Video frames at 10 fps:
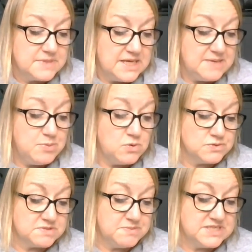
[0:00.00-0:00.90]
He
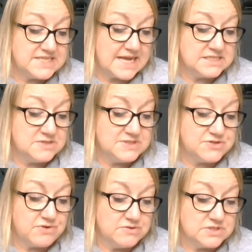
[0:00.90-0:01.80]
paused and put his hand to his
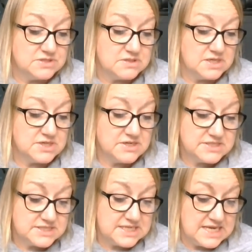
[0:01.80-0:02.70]
throat, and I could
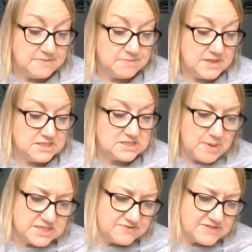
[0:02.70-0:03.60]
see, in
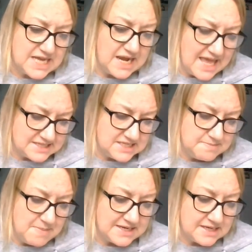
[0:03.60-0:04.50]
spite of his collected
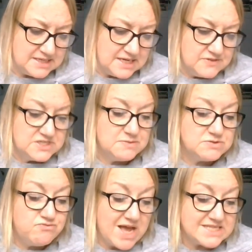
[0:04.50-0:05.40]
manner, that he
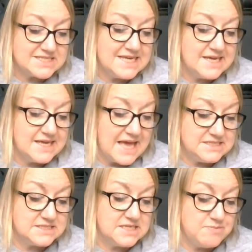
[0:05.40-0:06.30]
was wrestling
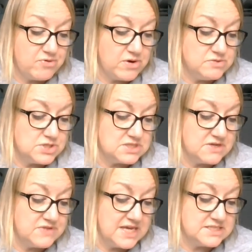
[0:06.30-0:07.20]
against the approaches
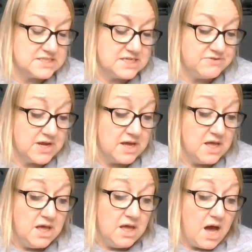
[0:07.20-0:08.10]
of the hysteria.
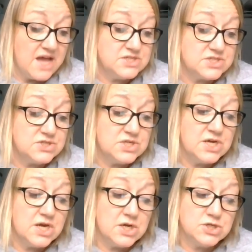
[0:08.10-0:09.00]
"I understood
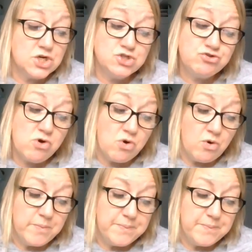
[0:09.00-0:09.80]
a draw."